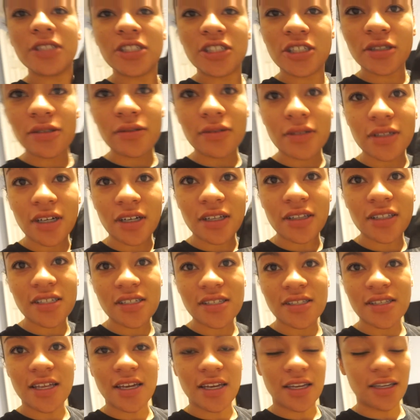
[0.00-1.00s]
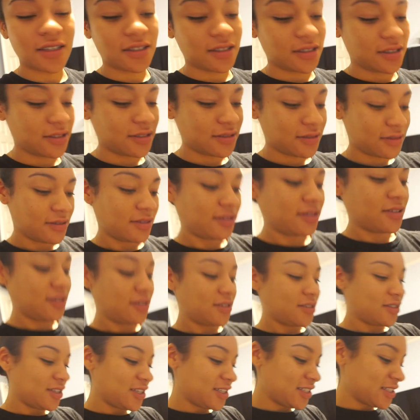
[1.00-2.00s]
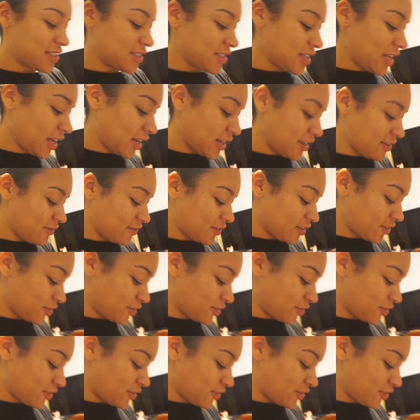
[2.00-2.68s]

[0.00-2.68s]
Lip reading: chewing on this thing. It's not even